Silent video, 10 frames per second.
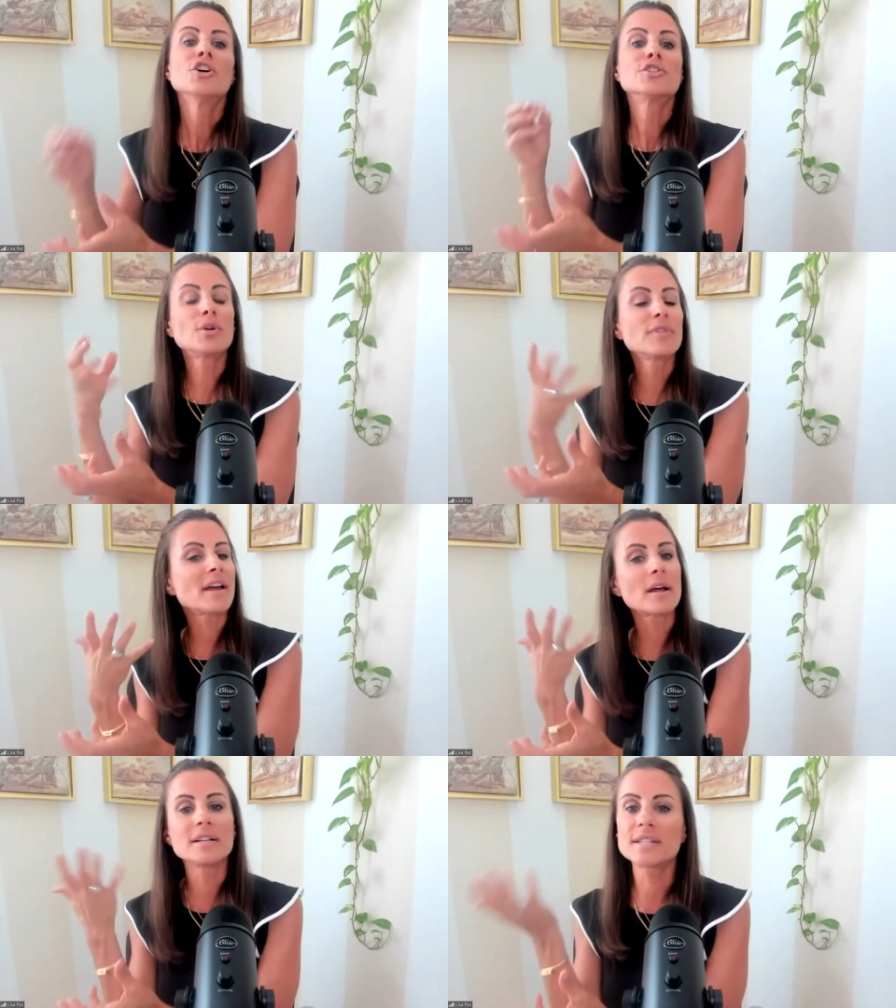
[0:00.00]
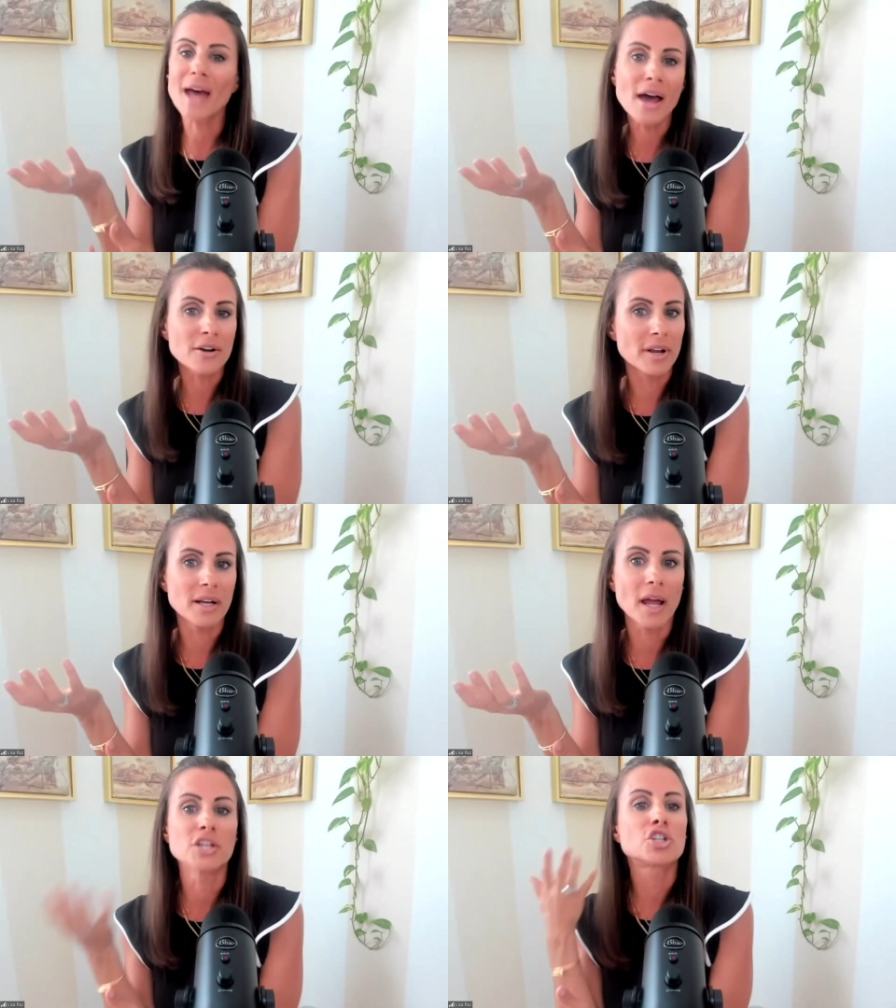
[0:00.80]
so that on a Saturday
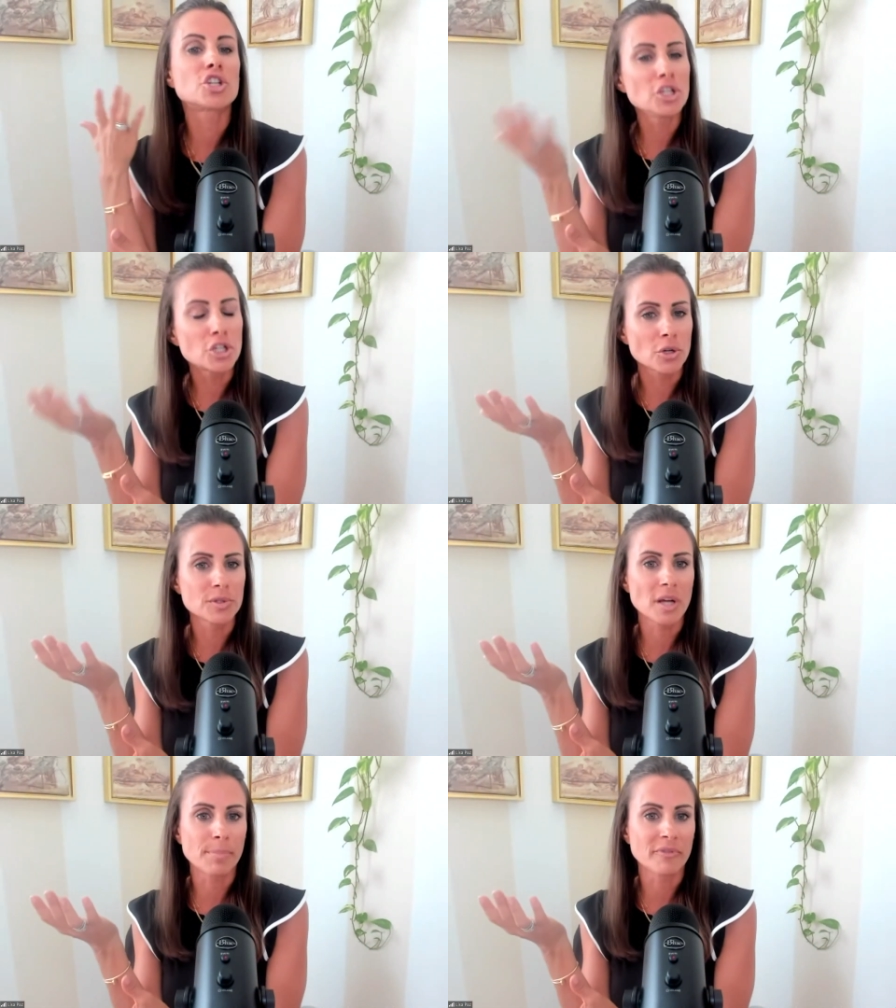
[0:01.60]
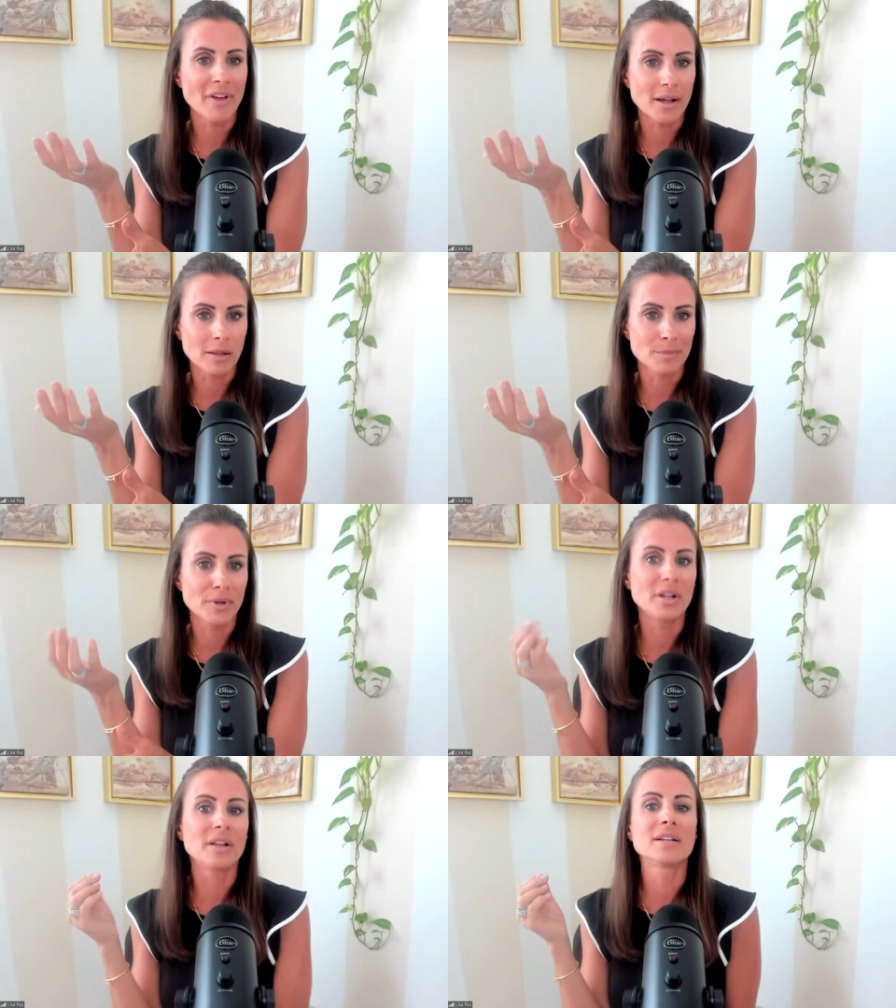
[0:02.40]
night she shows up
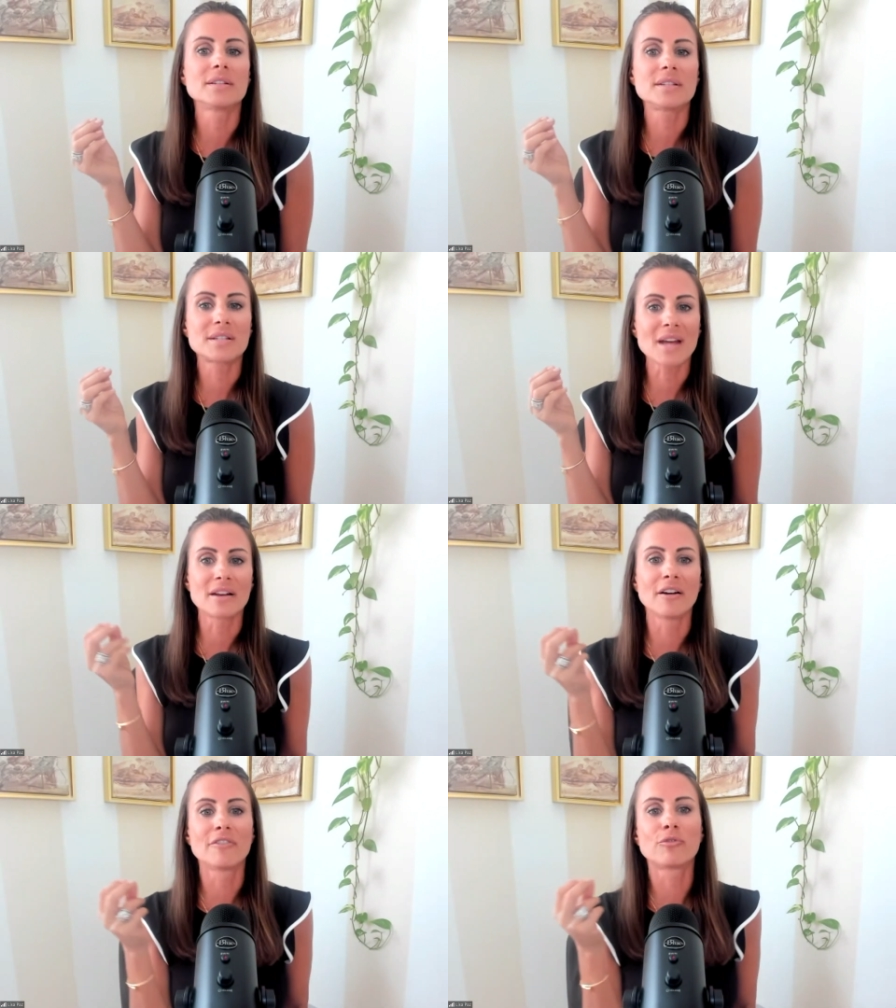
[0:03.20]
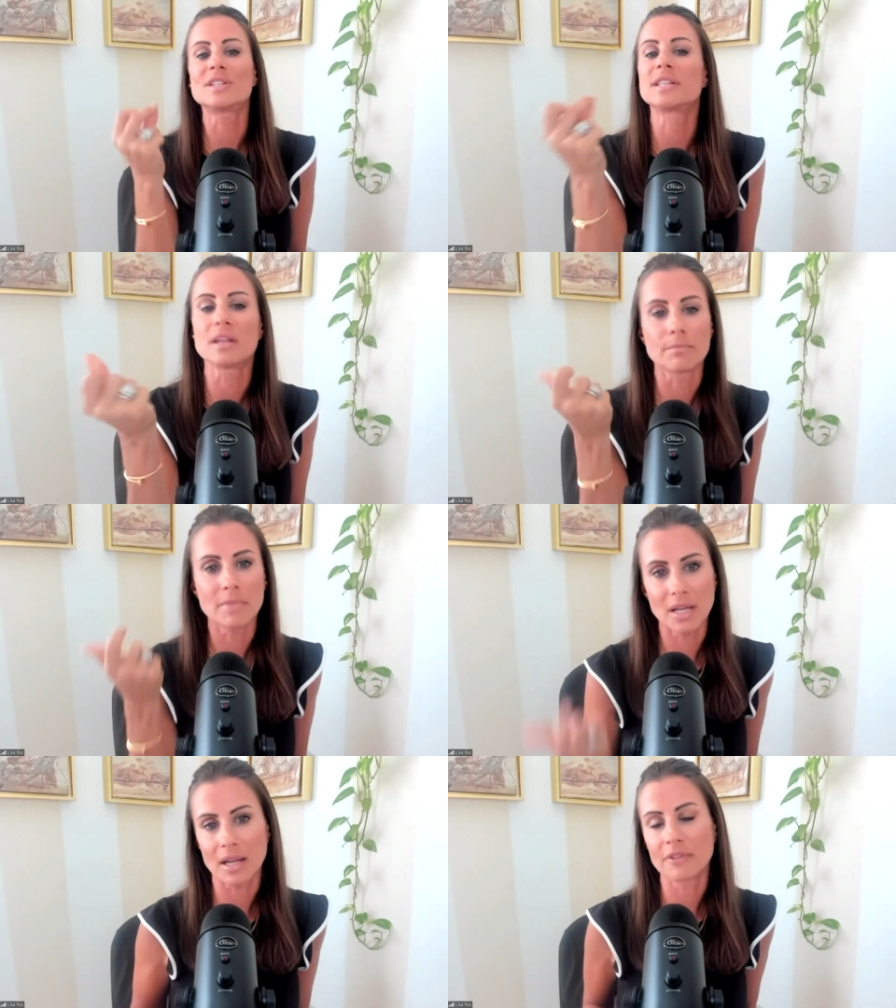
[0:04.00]
available instead of what's the
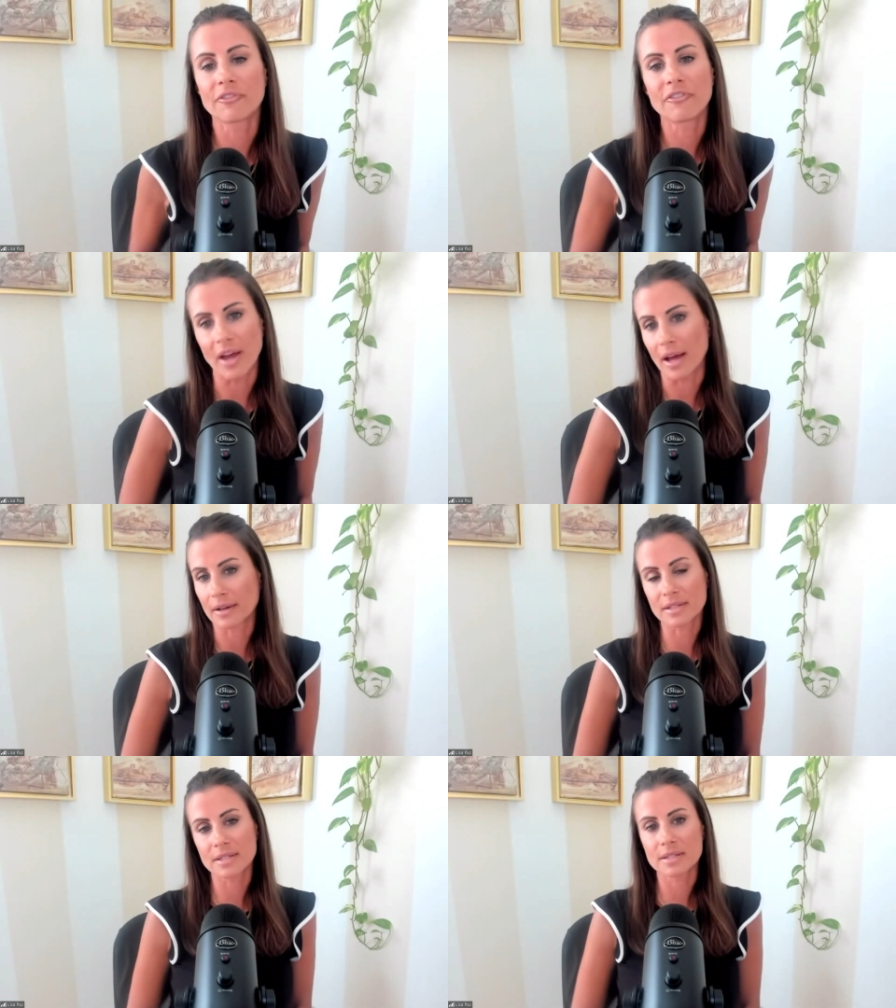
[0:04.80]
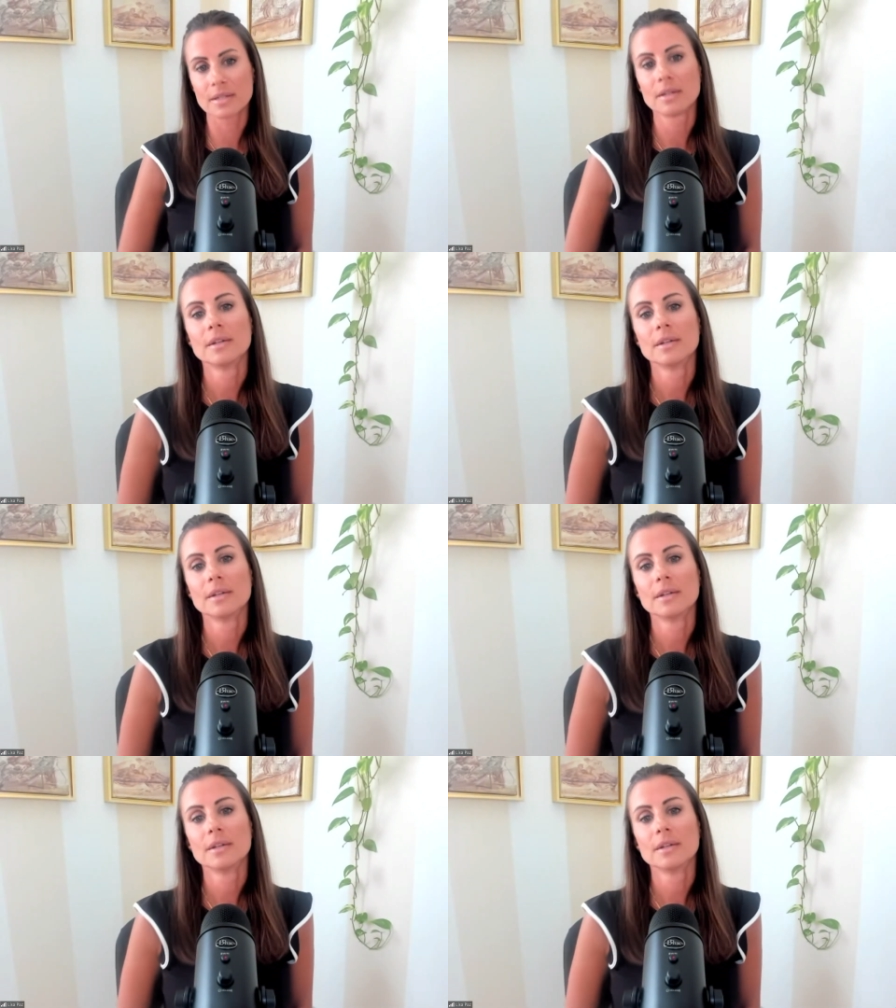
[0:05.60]
immediate fix.